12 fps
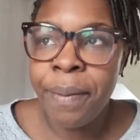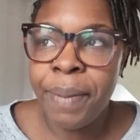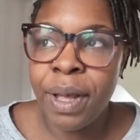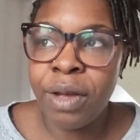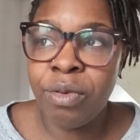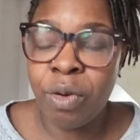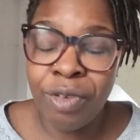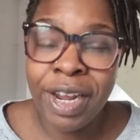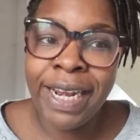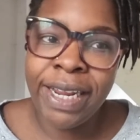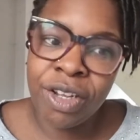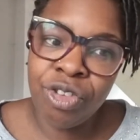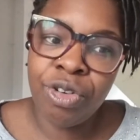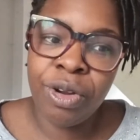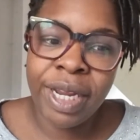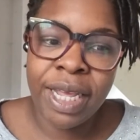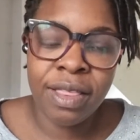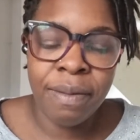But really and
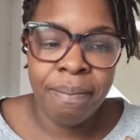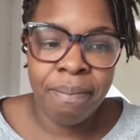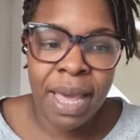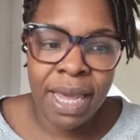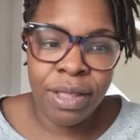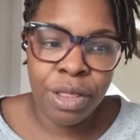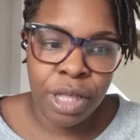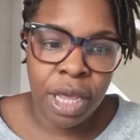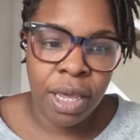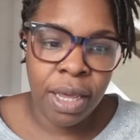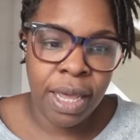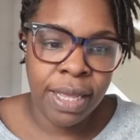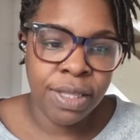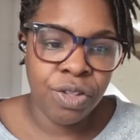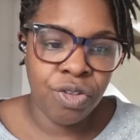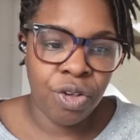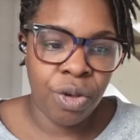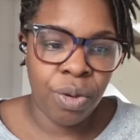truly, the main thing is
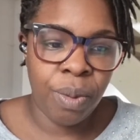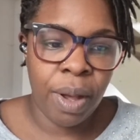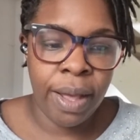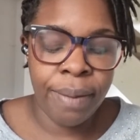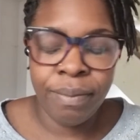to